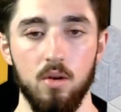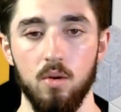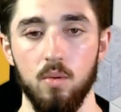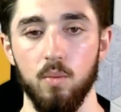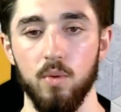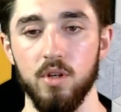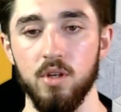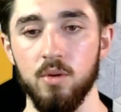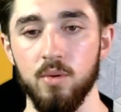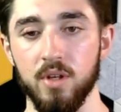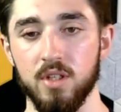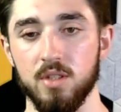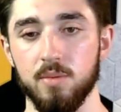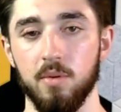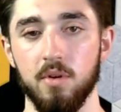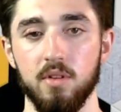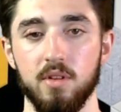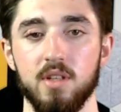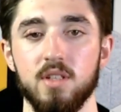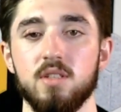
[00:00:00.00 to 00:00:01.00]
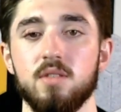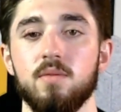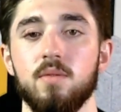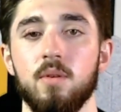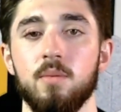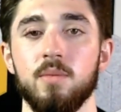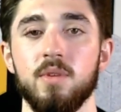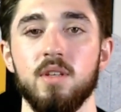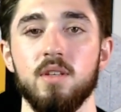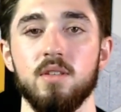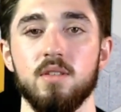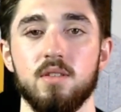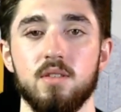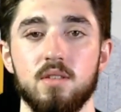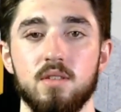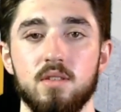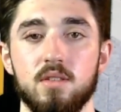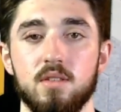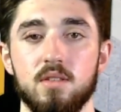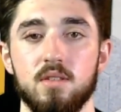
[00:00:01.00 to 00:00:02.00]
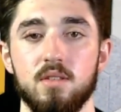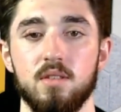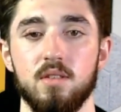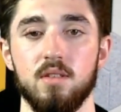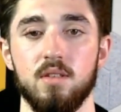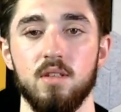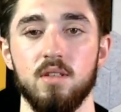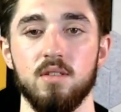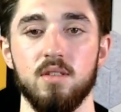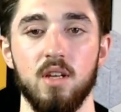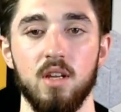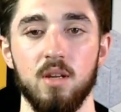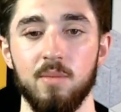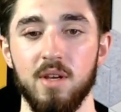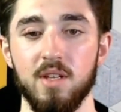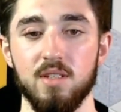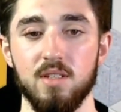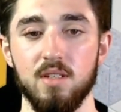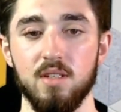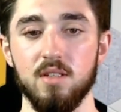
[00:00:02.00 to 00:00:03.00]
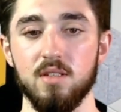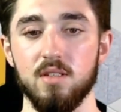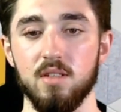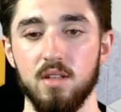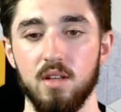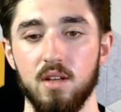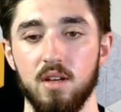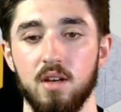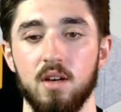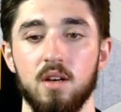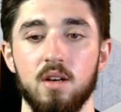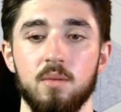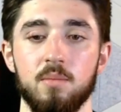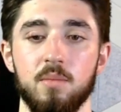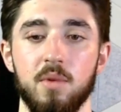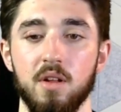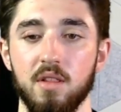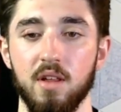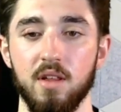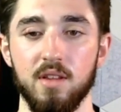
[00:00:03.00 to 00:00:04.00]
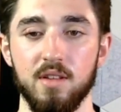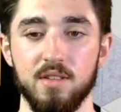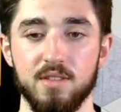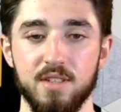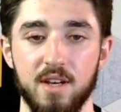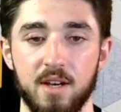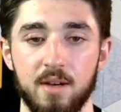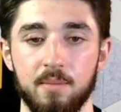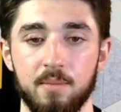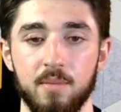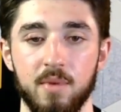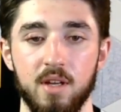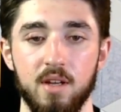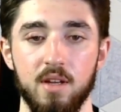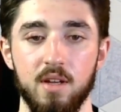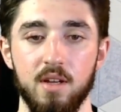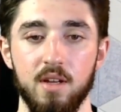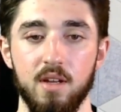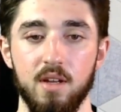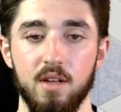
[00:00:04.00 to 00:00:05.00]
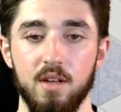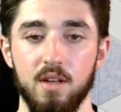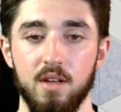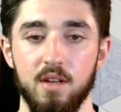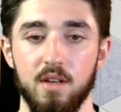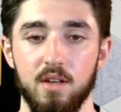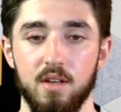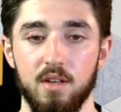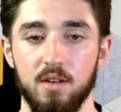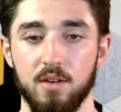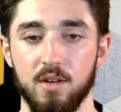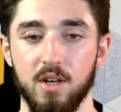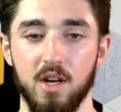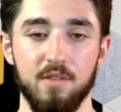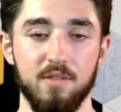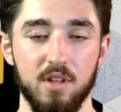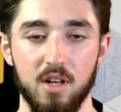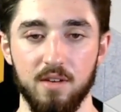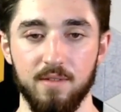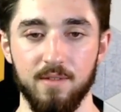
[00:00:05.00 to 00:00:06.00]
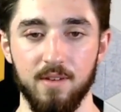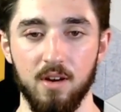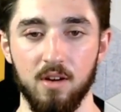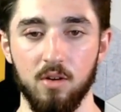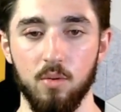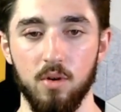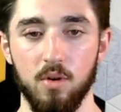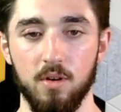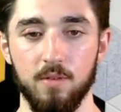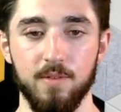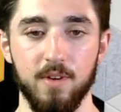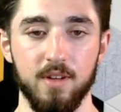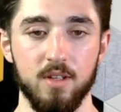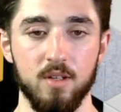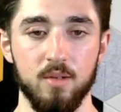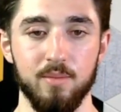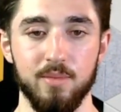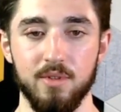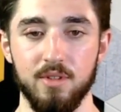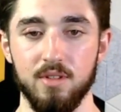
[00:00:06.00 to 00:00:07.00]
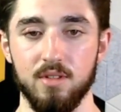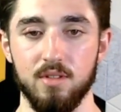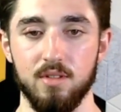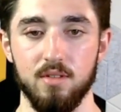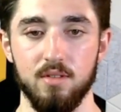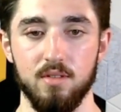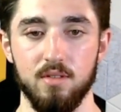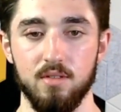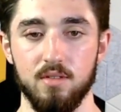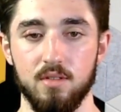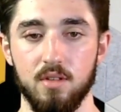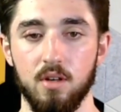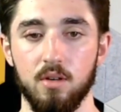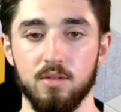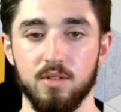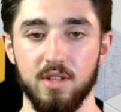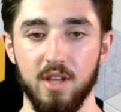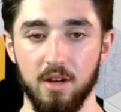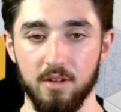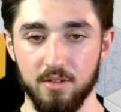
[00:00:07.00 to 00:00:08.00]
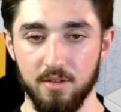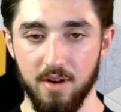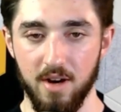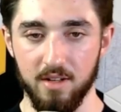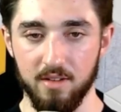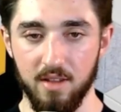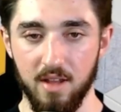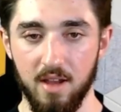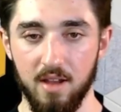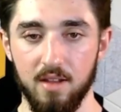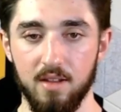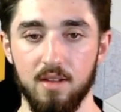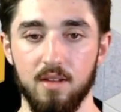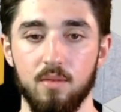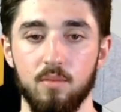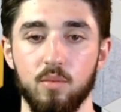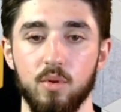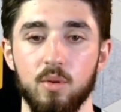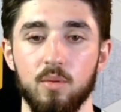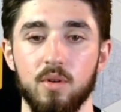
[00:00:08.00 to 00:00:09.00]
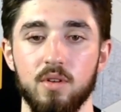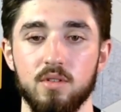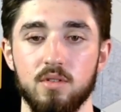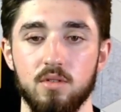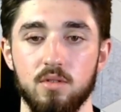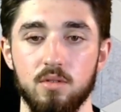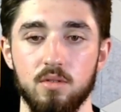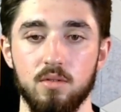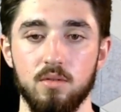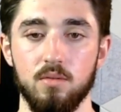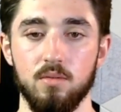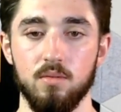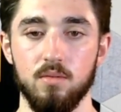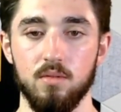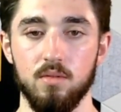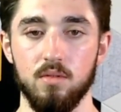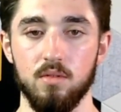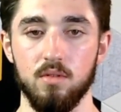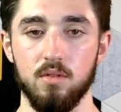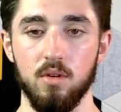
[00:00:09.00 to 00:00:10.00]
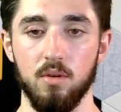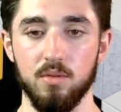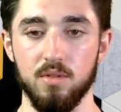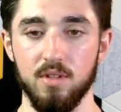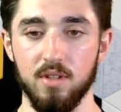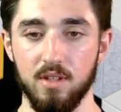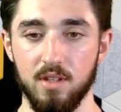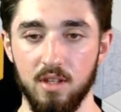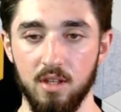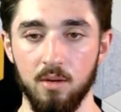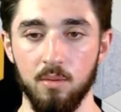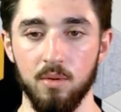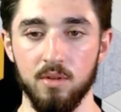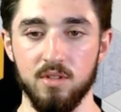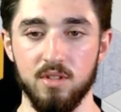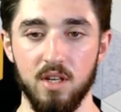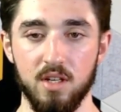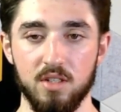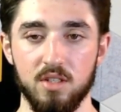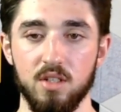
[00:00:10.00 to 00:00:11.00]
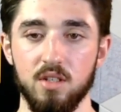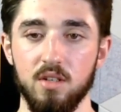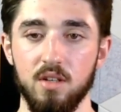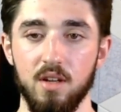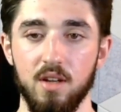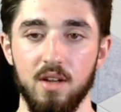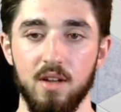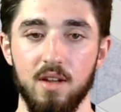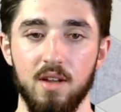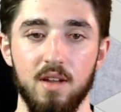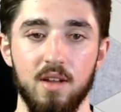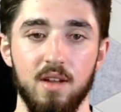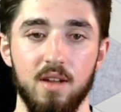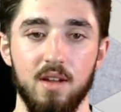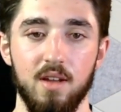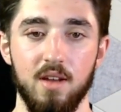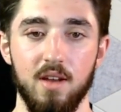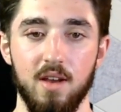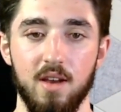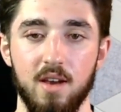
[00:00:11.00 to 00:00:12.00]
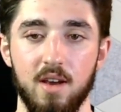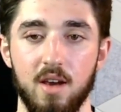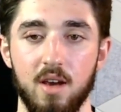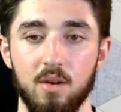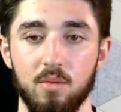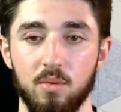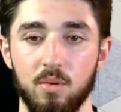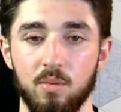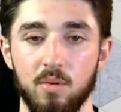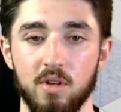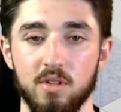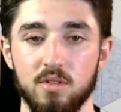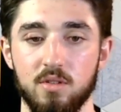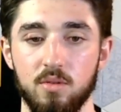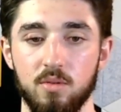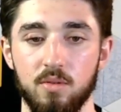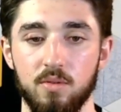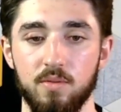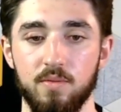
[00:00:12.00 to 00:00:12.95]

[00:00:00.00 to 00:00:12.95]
when you export lists from these databases, a lot of the time you're gonna have a lot of unqualified companies. So to counteract that, we want to go to the keyword section and we want to